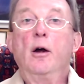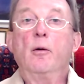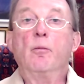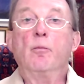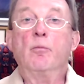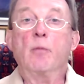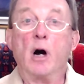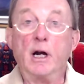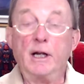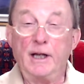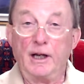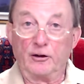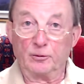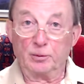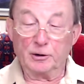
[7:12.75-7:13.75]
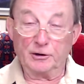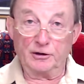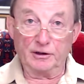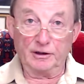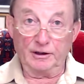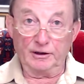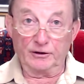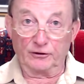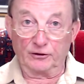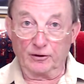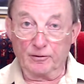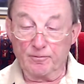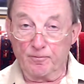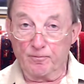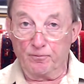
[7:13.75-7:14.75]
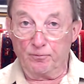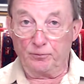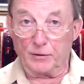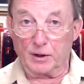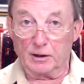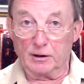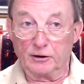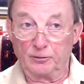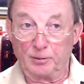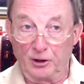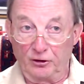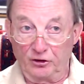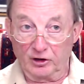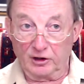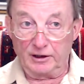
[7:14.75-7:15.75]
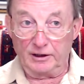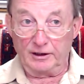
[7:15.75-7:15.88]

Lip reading: My expertise, especially,